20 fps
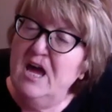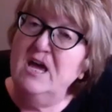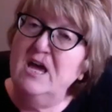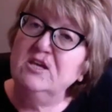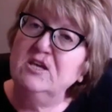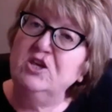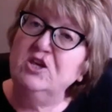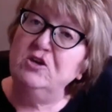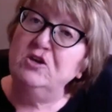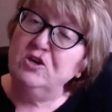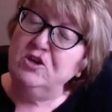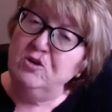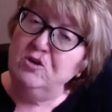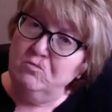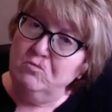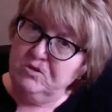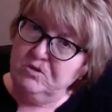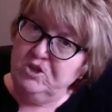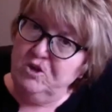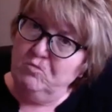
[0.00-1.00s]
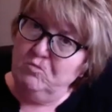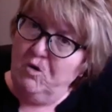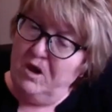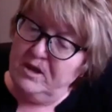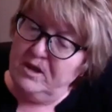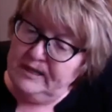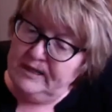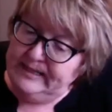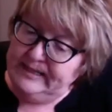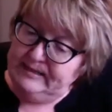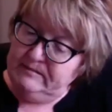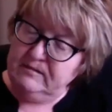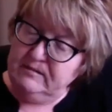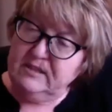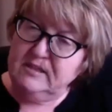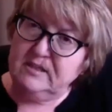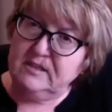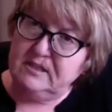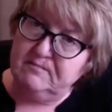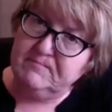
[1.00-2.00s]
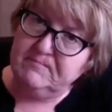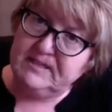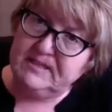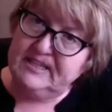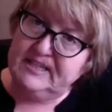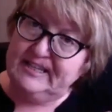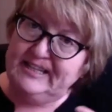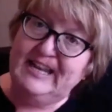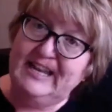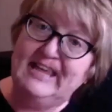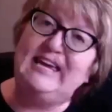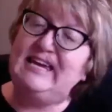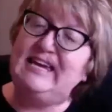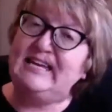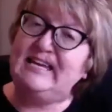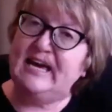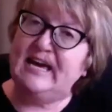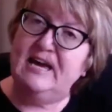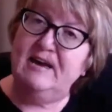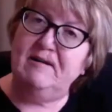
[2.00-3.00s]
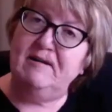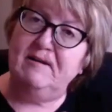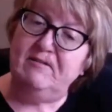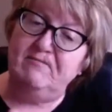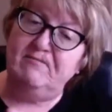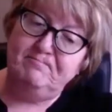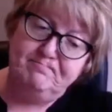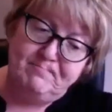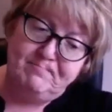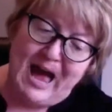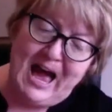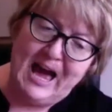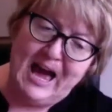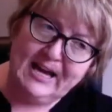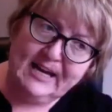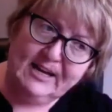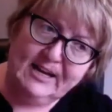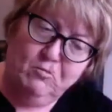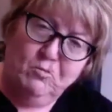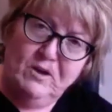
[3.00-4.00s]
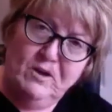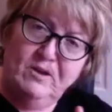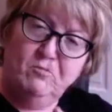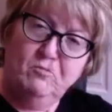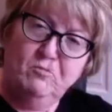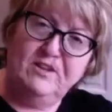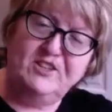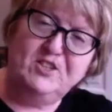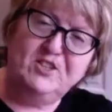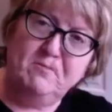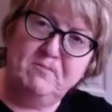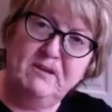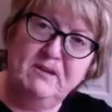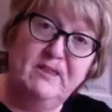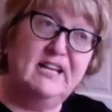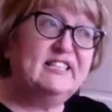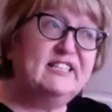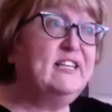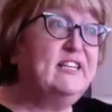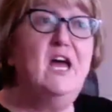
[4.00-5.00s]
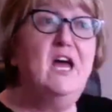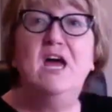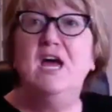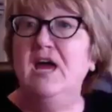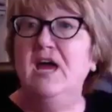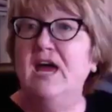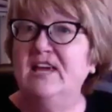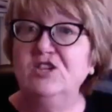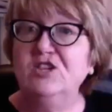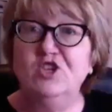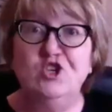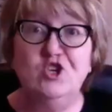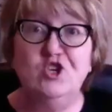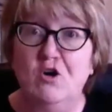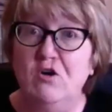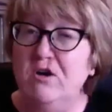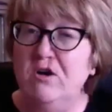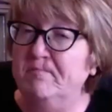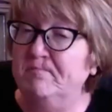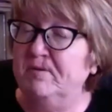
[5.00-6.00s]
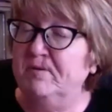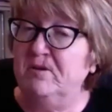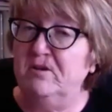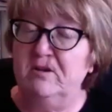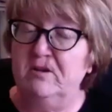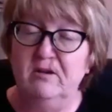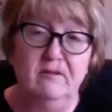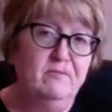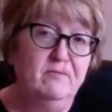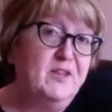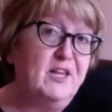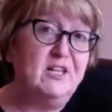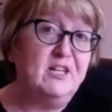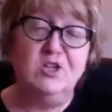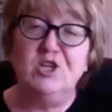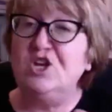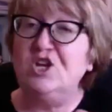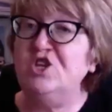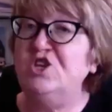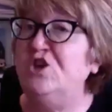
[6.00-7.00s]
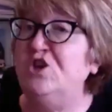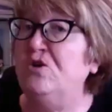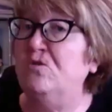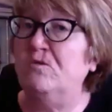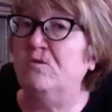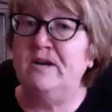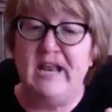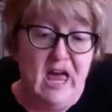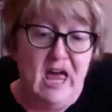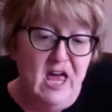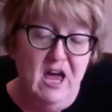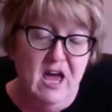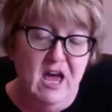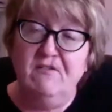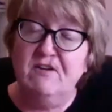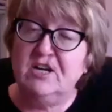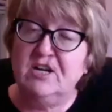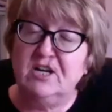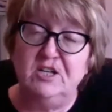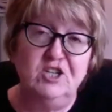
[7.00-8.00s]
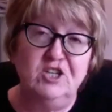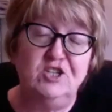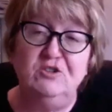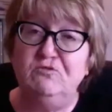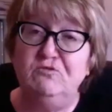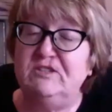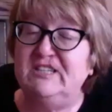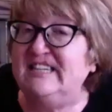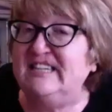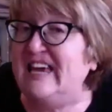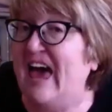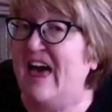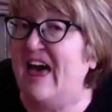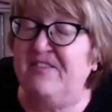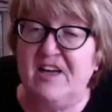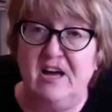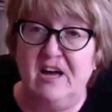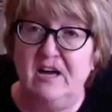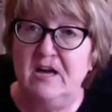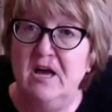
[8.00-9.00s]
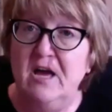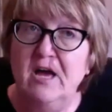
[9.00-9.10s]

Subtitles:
You want to lead her back with something that's enjoyable, that you and her are going to do together,